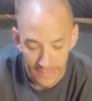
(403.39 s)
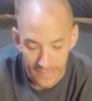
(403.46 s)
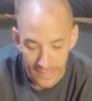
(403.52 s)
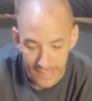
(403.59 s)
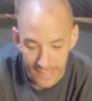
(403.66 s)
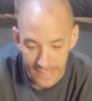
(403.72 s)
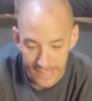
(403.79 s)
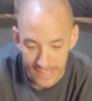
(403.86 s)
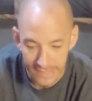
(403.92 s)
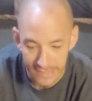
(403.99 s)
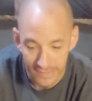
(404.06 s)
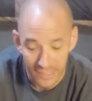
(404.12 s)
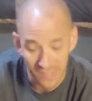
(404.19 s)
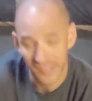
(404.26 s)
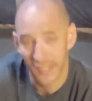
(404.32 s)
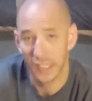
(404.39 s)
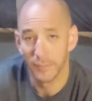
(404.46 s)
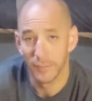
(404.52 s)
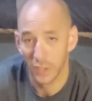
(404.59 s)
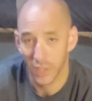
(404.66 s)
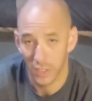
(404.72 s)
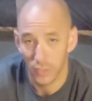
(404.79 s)
and they take up
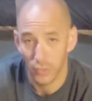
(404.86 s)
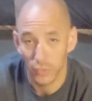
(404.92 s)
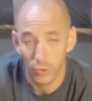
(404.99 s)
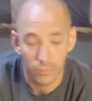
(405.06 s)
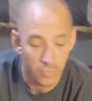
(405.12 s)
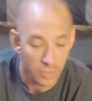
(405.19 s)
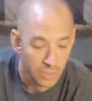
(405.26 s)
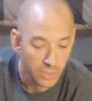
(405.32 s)
a lot of room.